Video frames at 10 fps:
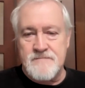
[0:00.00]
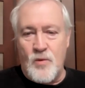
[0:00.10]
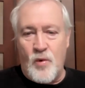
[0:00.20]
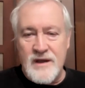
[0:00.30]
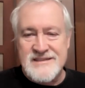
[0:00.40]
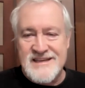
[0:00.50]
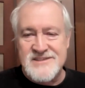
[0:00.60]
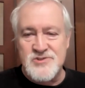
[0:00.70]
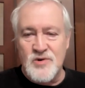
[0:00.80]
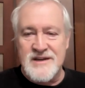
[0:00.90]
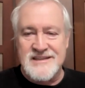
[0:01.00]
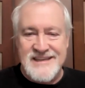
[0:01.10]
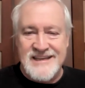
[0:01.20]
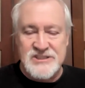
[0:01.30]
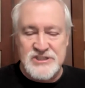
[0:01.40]
what does your
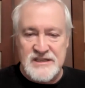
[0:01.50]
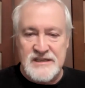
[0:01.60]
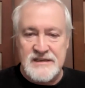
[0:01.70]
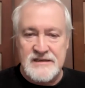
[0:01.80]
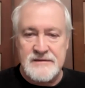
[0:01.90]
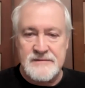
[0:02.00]
addiction